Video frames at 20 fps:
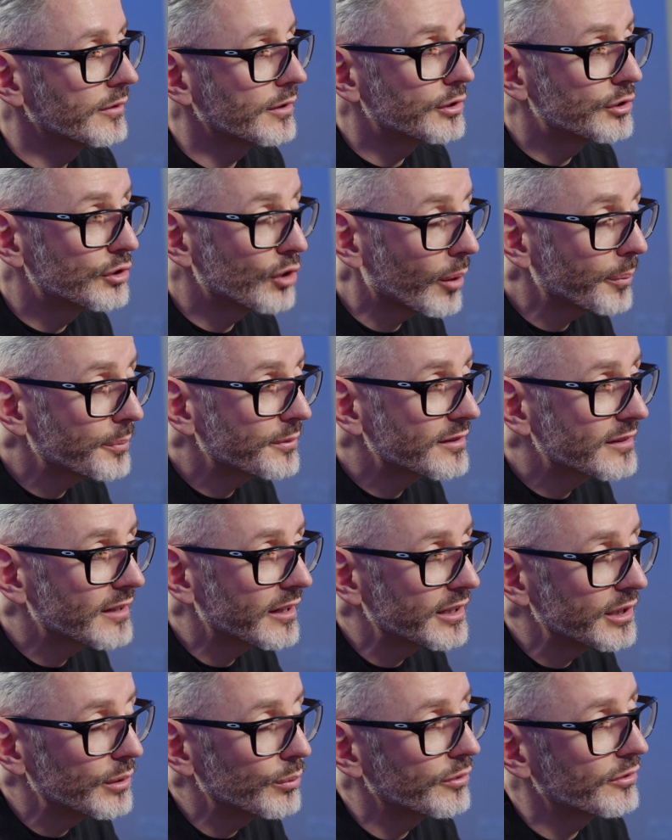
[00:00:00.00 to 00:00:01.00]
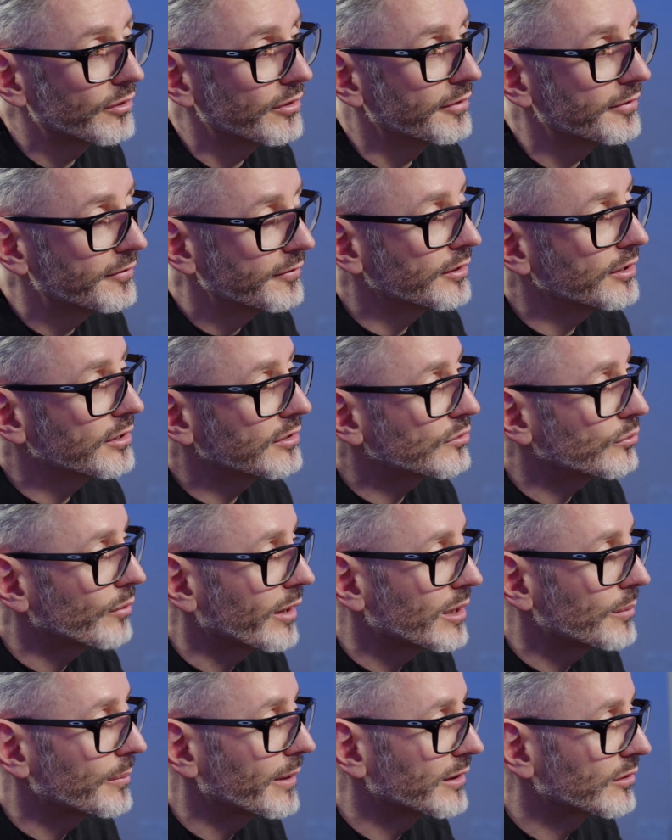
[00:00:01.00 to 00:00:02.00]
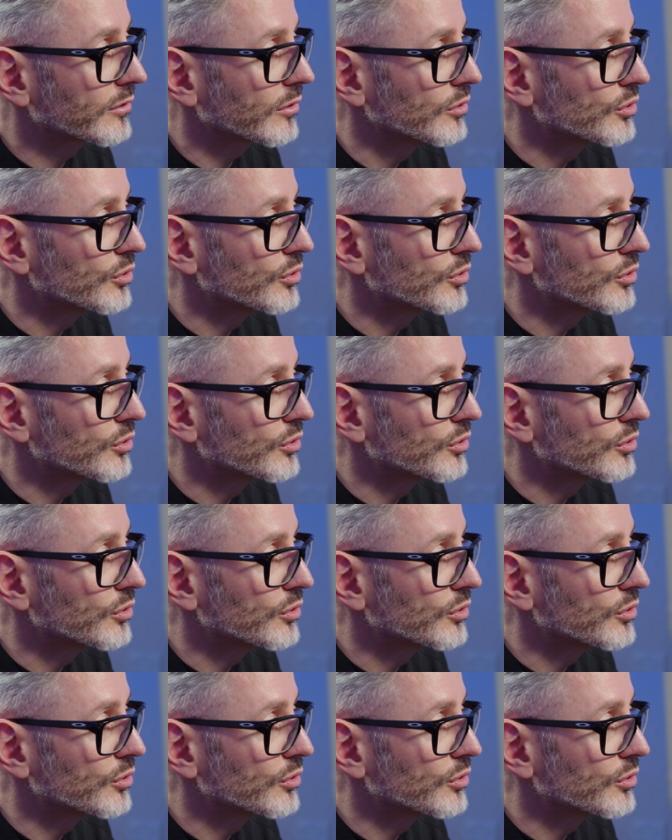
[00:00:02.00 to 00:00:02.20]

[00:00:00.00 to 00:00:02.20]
The DOP study was the first randomized